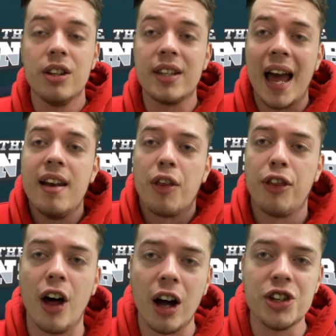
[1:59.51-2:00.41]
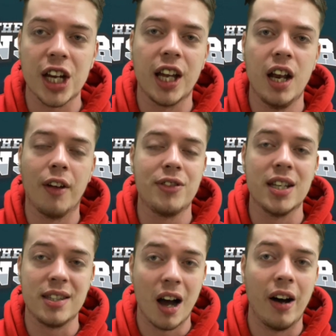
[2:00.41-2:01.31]
get lethargic enough to
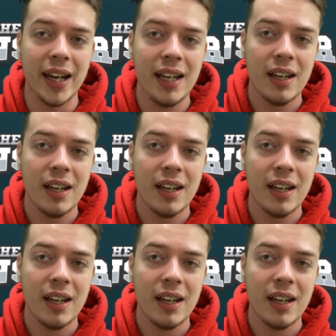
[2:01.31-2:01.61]
die.